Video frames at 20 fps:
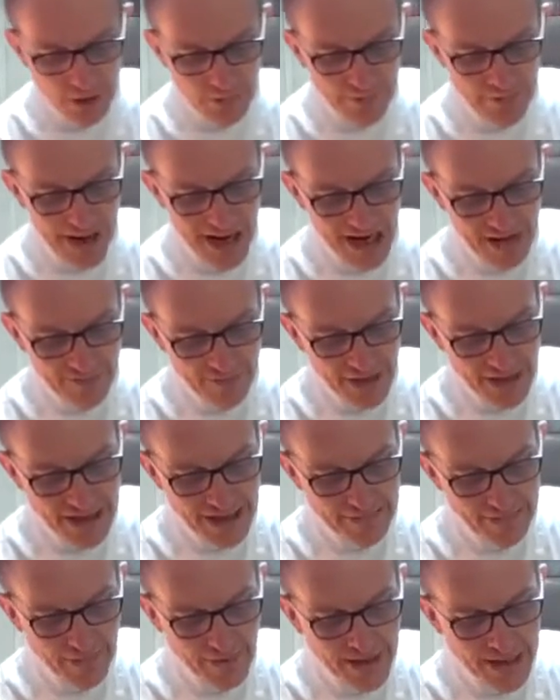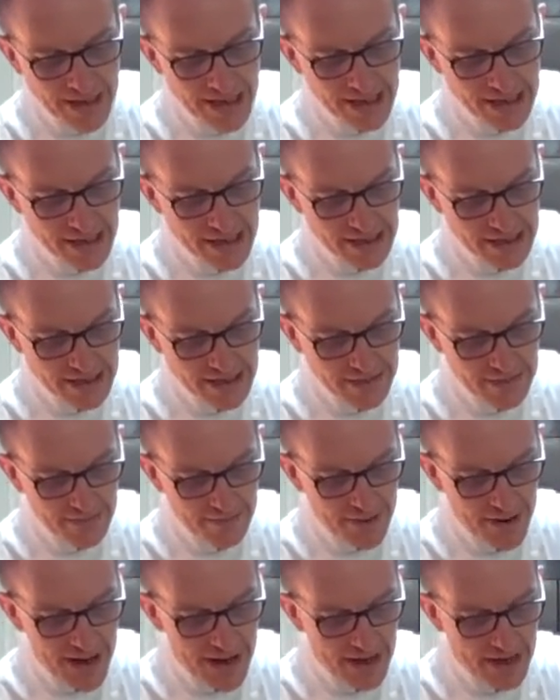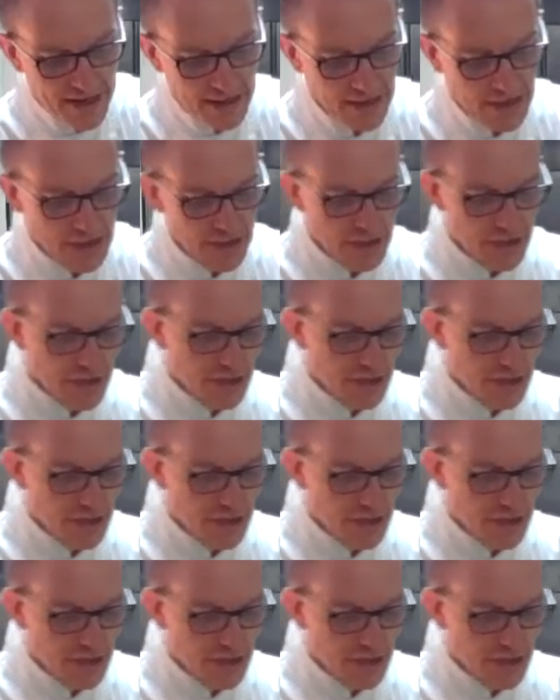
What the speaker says: to your pan. I've already preheated this pan,